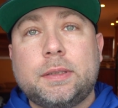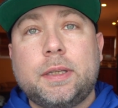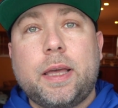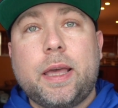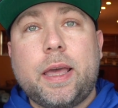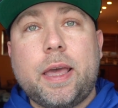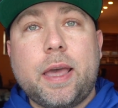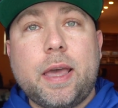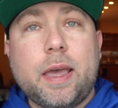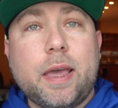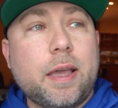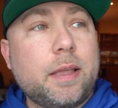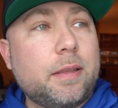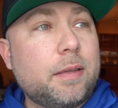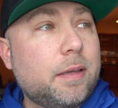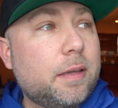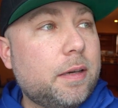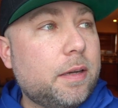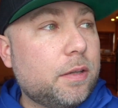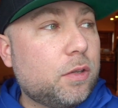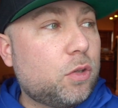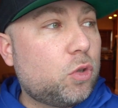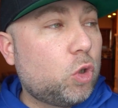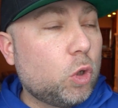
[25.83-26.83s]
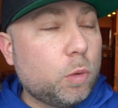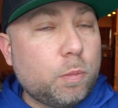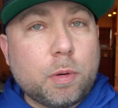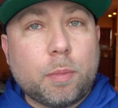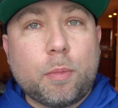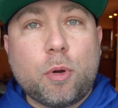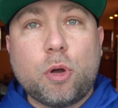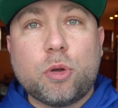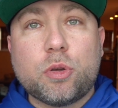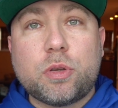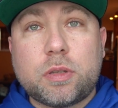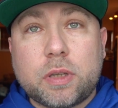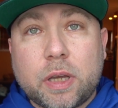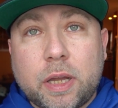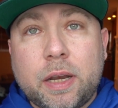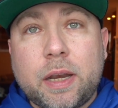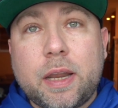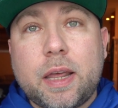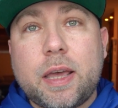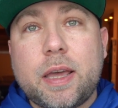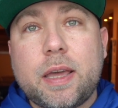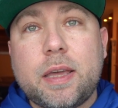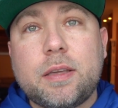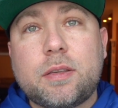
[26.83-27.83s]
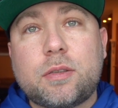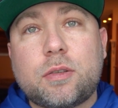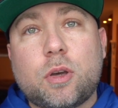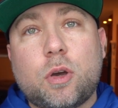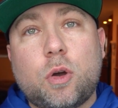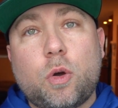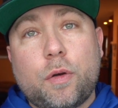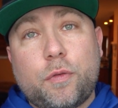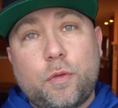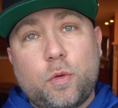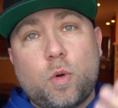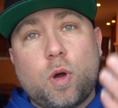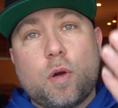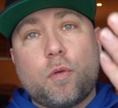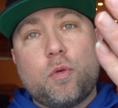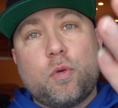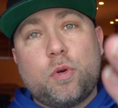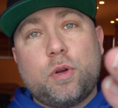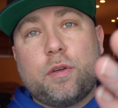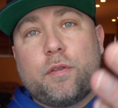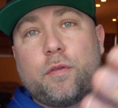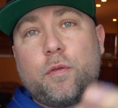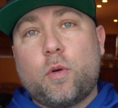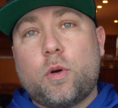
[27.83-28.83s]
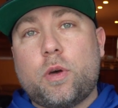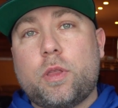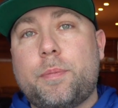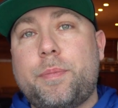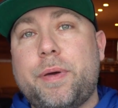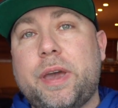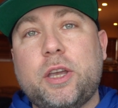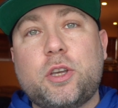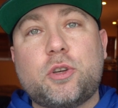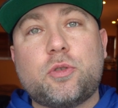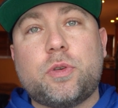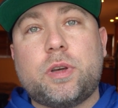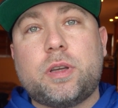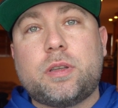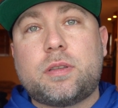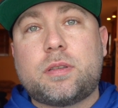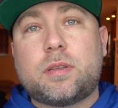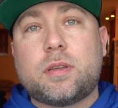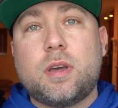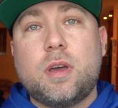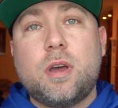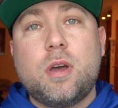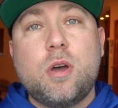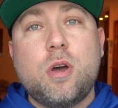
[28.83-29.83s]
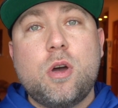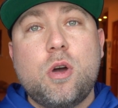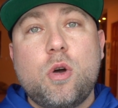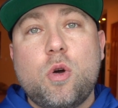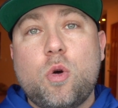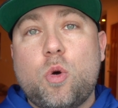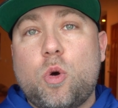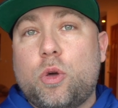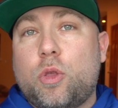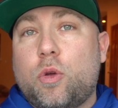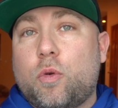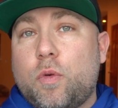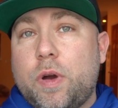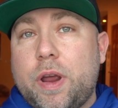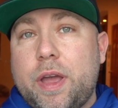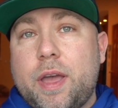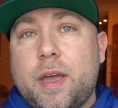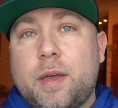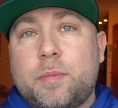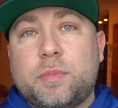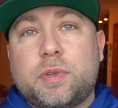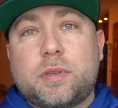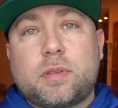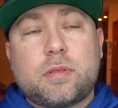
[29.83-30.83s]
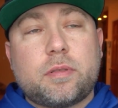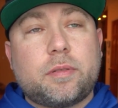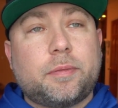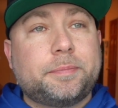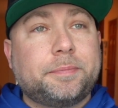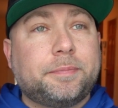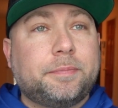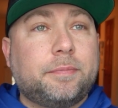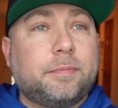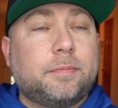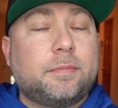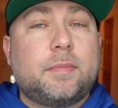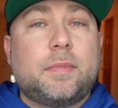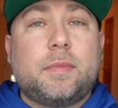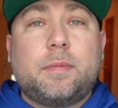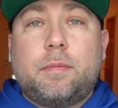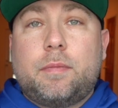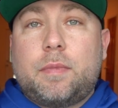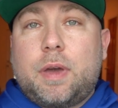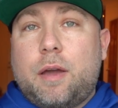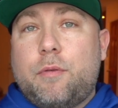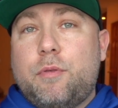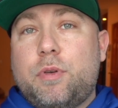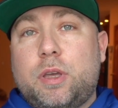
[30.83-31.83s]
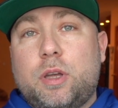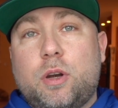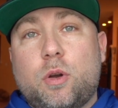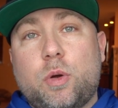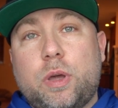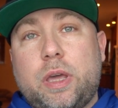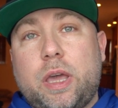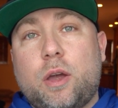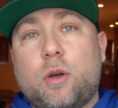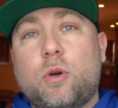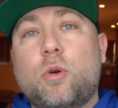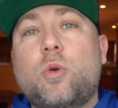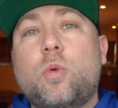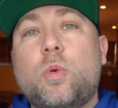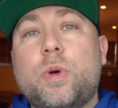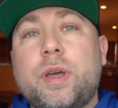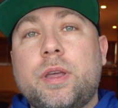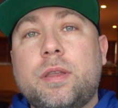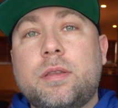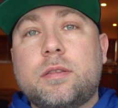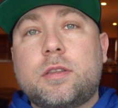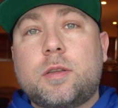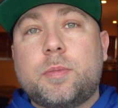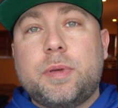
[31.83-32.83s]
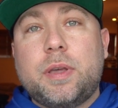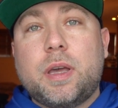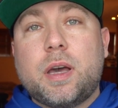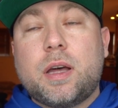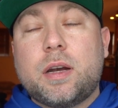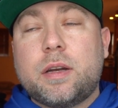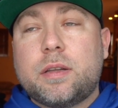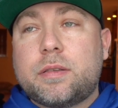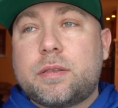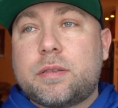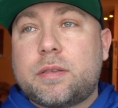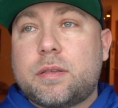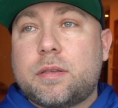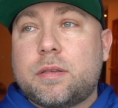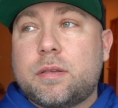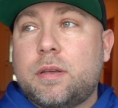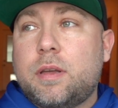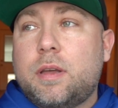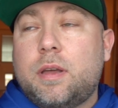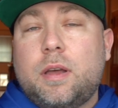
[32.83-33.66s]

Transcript: And it is Super Bowl Sunday, so if you are rooting for the Patriots or the Rams, I really don't care who wins, to be honest.